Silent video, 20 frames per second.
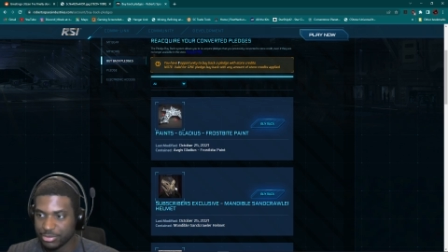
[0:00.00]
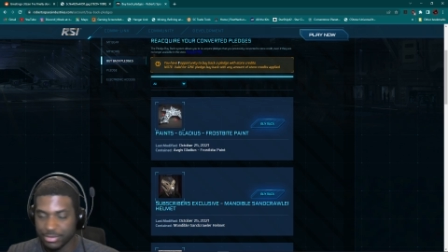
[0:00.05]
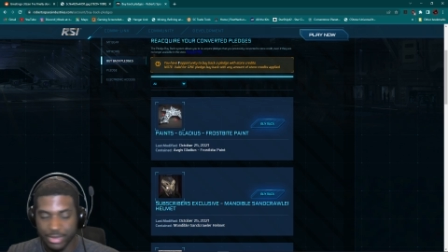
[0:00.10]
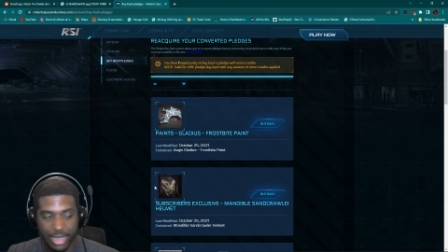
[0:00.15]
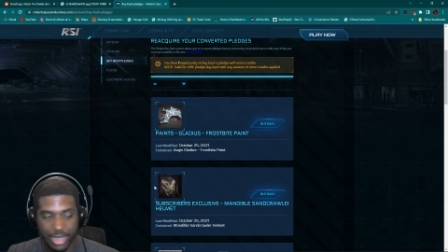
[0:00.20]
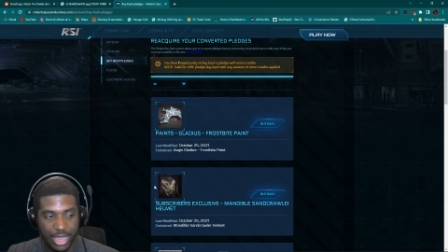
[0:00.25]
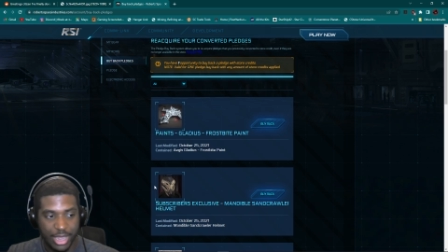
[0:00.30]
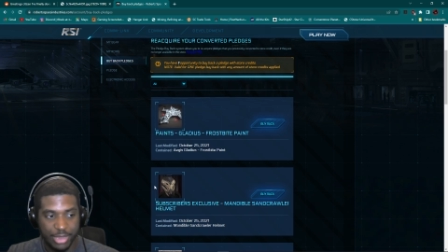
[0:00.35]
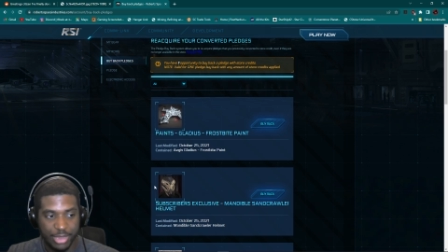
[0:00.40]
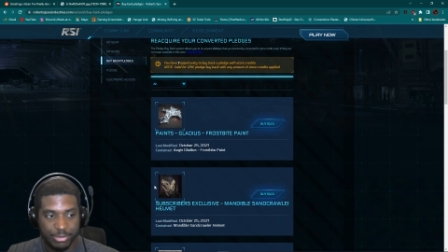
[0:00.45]

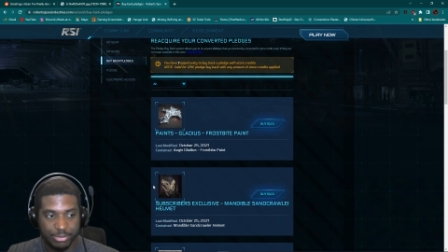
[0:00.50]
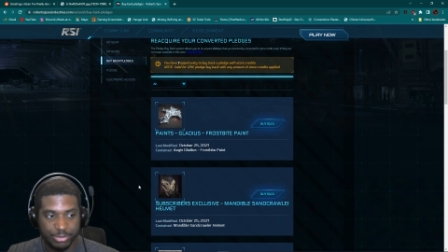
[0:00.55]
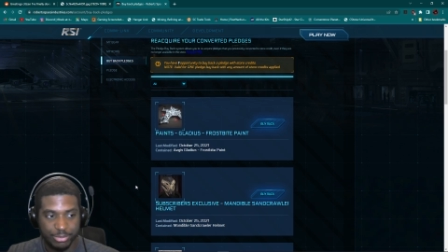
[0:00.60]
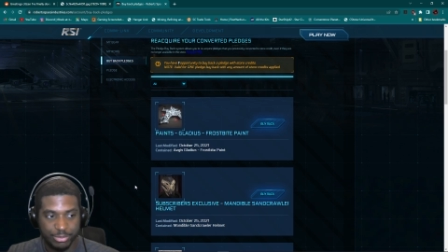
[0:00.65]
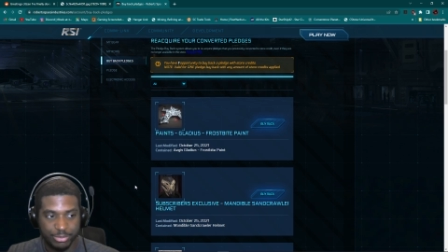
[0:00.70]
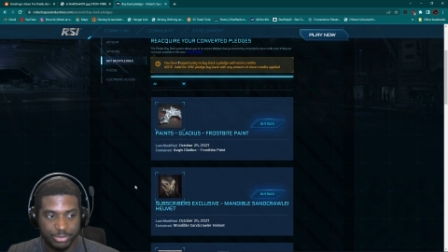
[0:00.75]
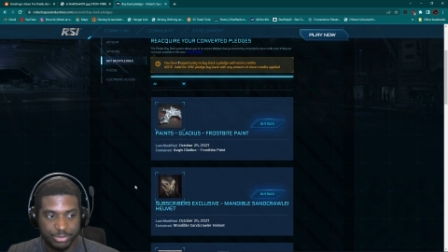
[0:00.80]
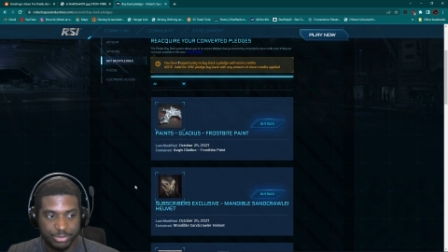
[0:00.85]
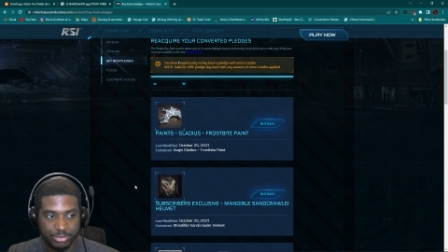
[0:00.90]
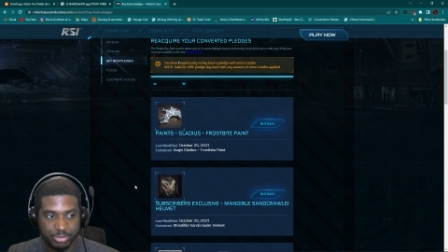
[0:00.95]
I
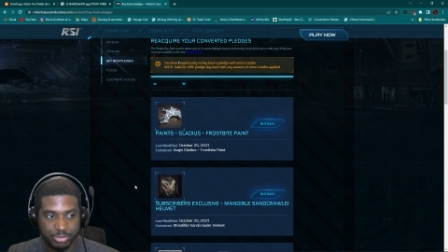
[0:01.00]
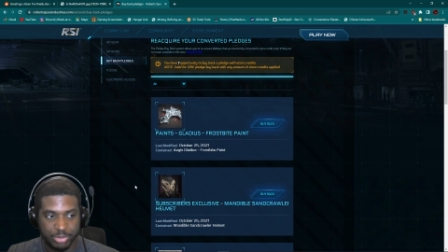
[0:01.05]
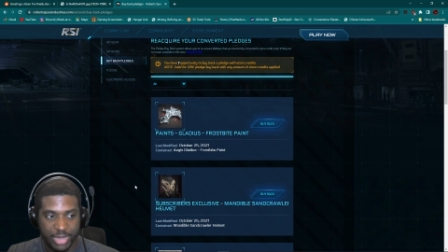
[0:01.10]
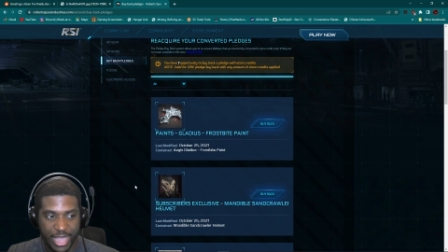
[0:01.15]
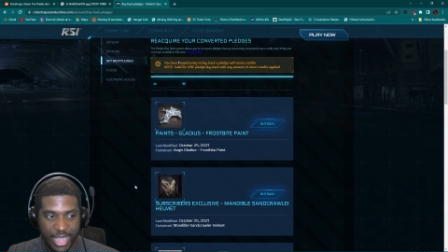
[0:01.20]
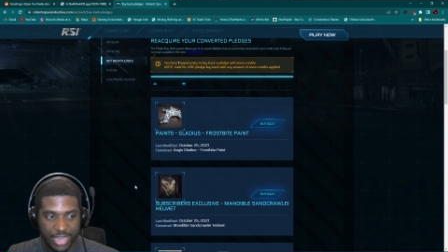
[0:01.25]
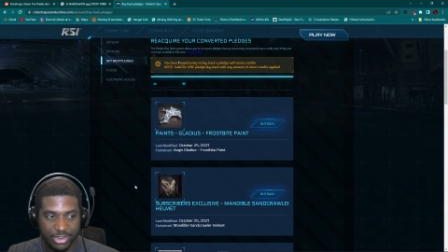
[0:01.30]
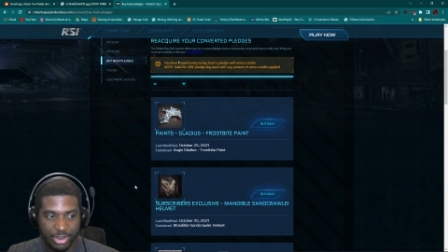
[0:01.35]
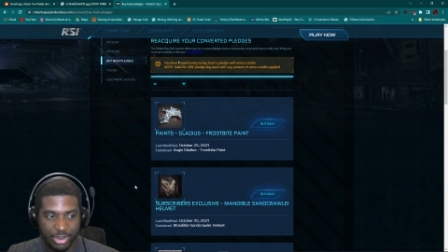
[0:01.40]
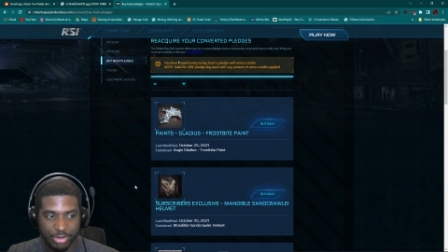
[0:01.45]

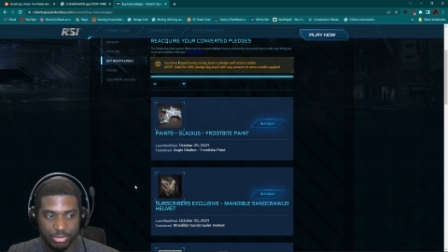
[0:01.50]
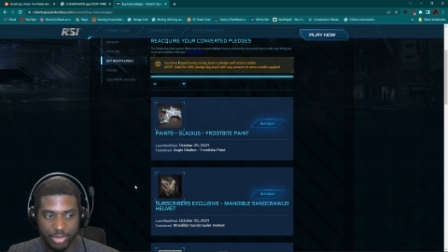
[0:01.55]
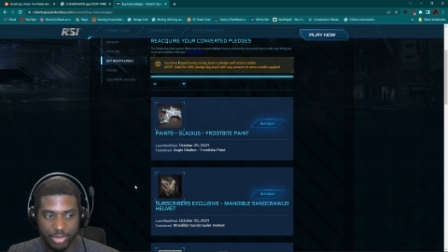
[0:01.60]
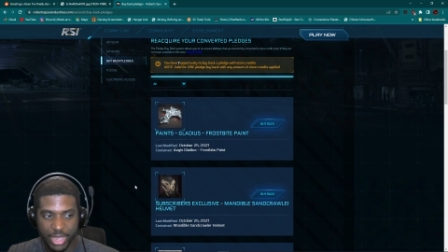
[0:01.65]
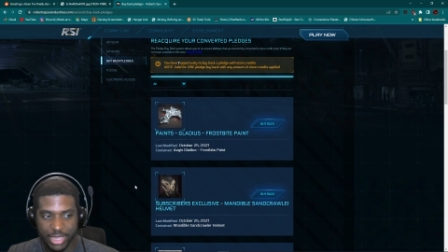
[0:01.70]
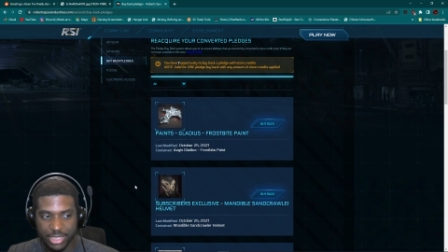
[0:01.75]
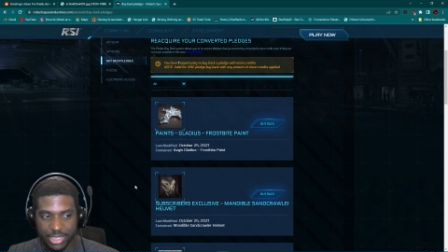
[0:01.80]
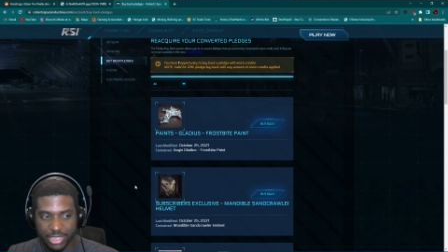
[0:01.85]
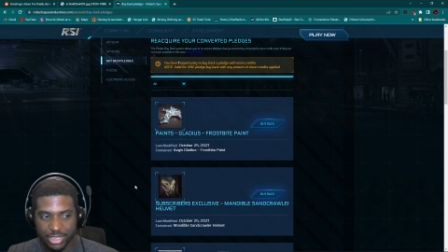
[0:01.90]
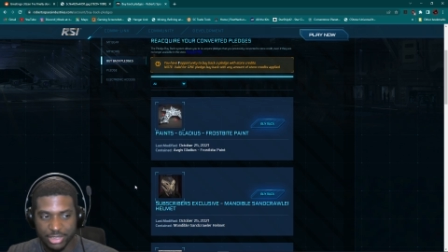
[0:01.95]
plan on
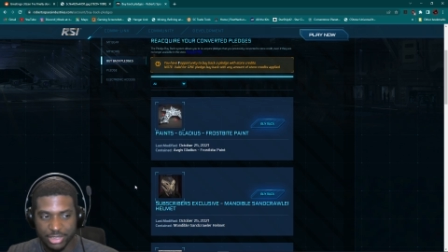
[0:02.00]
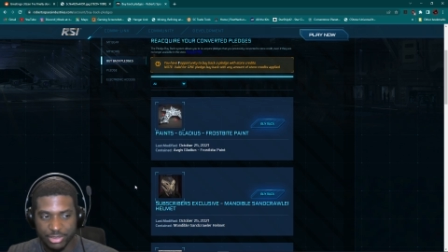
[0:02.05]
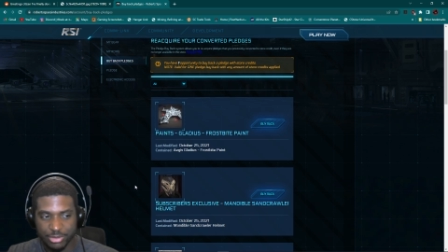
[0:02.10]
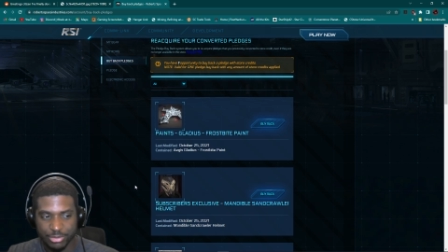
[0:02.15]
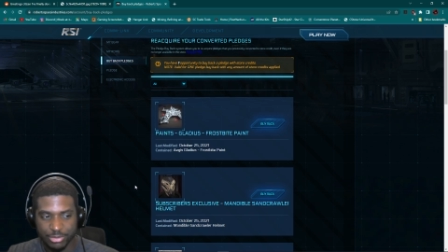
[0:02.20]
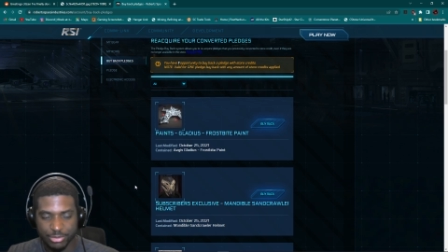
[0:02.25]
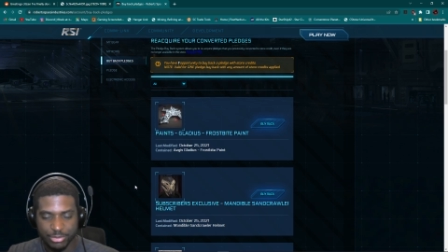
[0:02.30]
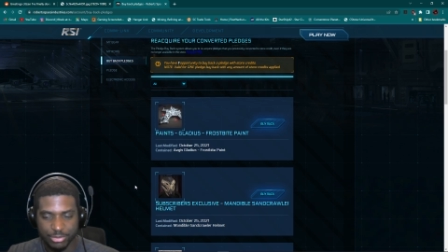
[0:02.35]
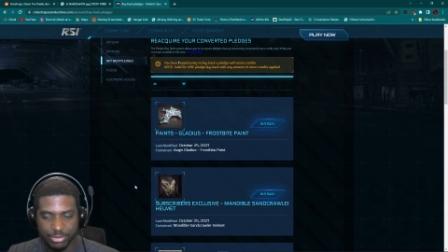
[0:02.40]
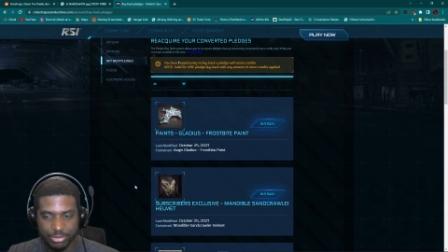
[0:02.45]

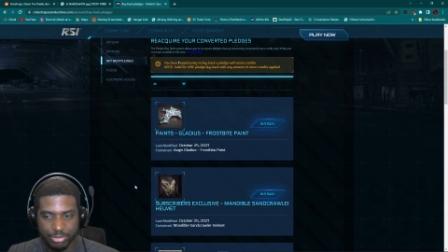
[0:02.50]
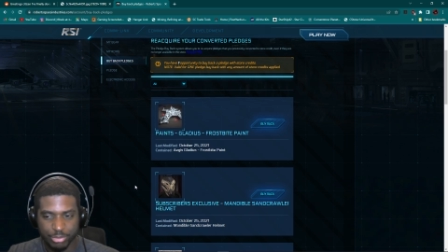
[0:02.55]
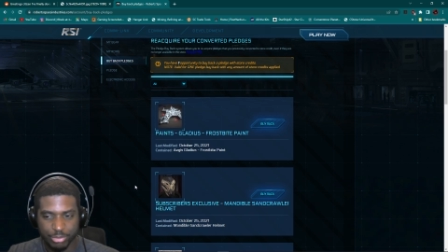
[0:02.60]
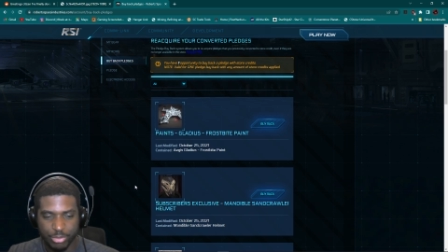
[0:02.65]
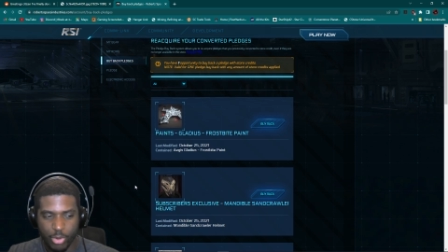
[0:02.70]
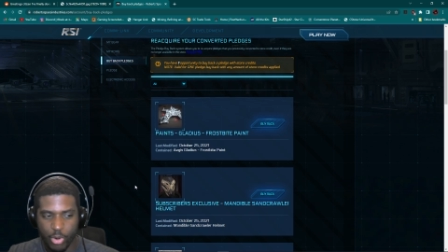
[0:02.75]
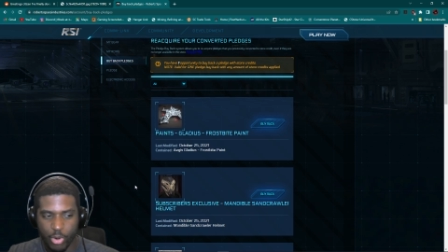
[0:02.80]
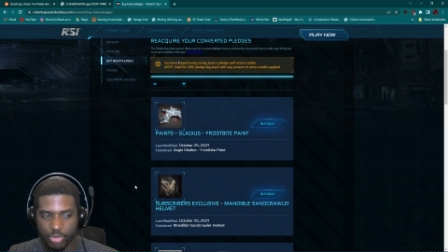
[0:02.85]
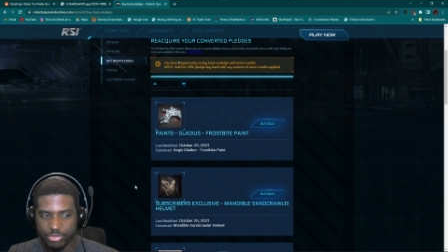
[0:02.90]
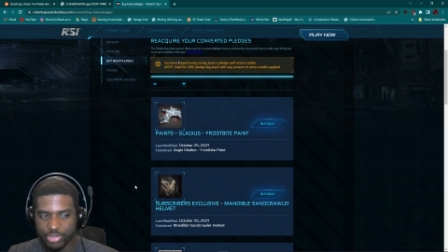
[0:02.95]
making
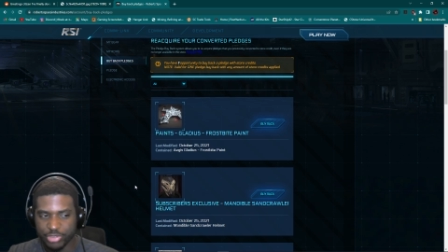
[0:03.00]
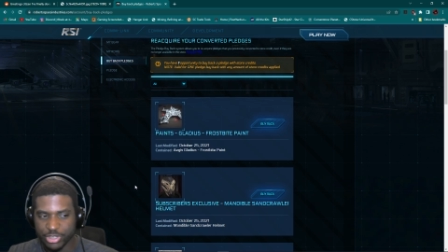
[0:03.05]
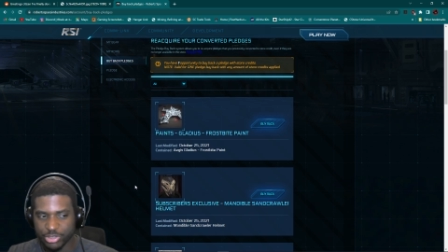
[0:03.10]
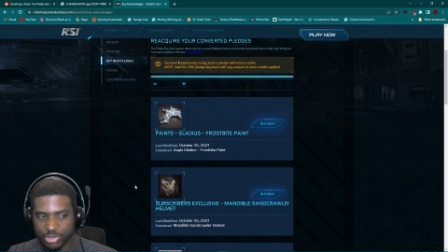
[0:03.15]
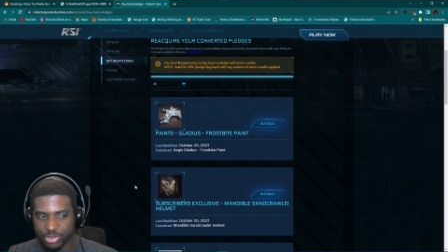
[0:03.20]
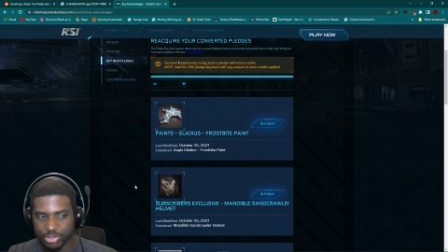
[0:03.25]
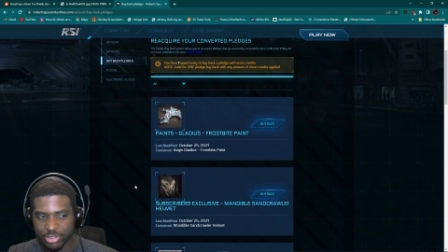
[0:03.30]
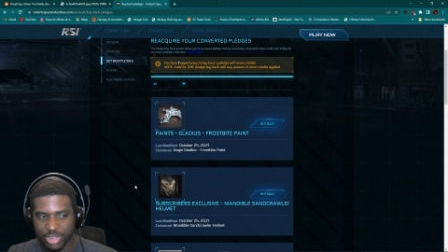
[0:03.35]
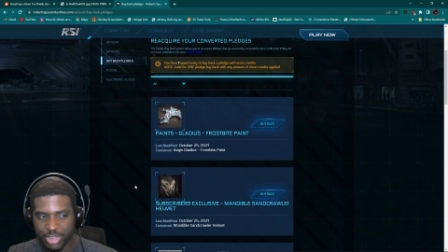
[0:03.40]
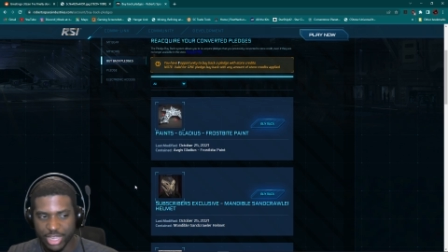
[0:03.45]
more
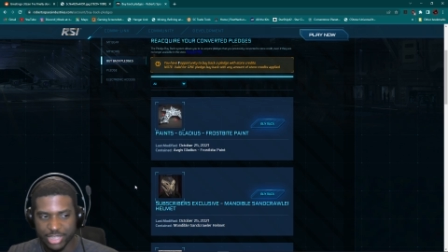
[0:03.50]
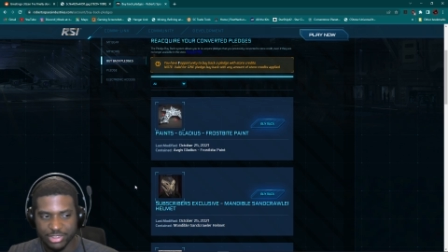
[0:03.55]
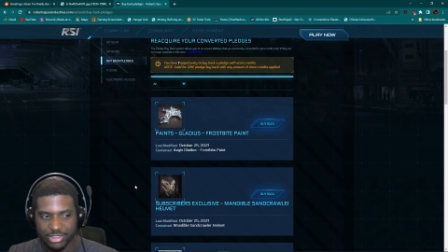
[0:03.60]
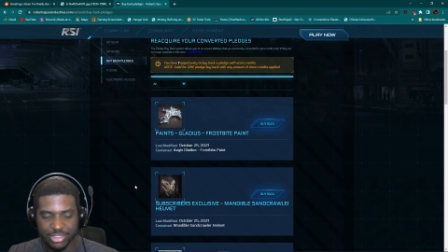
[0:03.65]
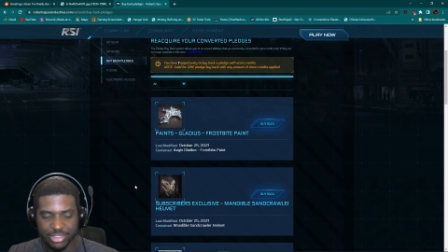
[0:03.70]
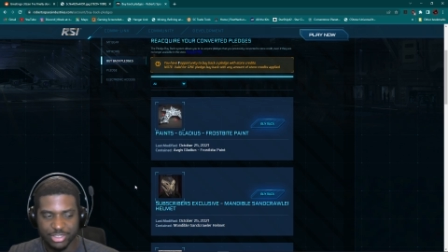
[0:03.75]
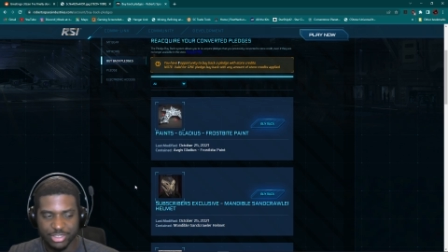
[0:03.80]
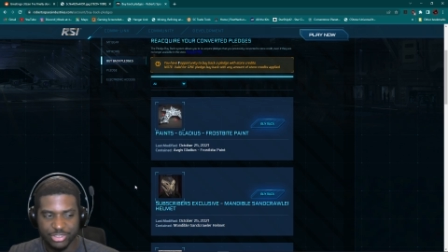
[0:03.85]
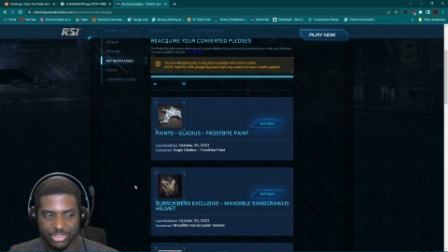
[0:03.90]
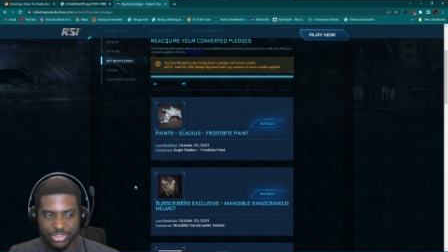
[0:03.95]
videos like
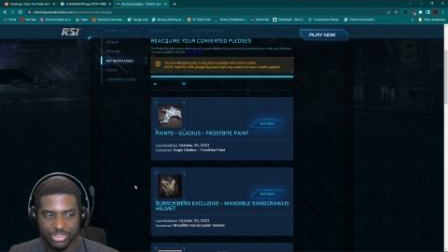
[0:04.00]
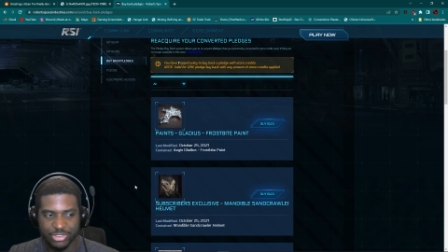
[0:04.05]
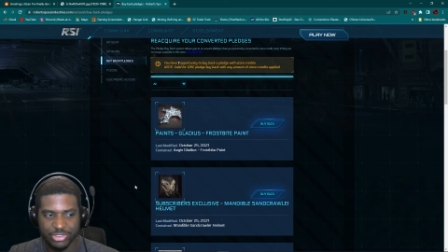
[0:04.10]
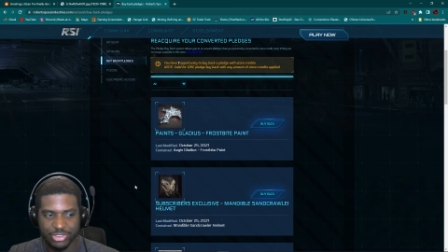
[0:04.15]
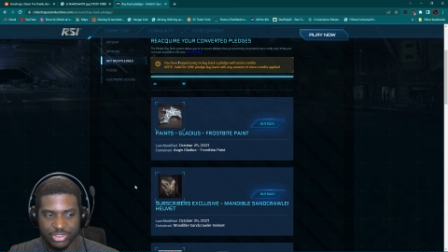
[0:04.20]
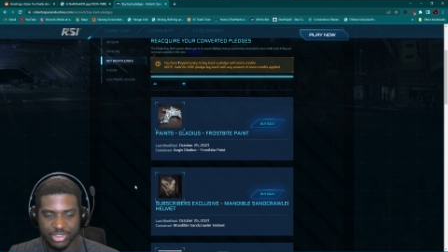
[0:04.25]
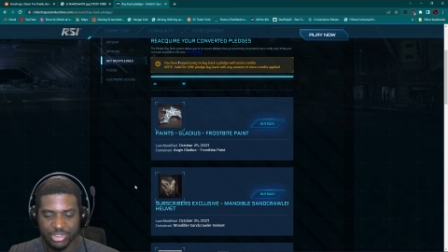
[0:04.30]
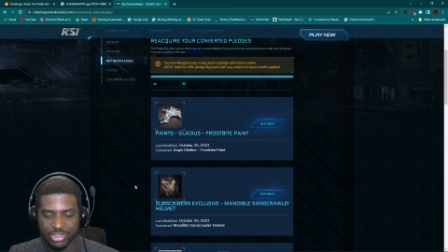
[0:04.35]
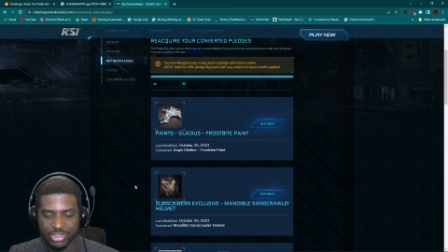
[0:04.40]
this,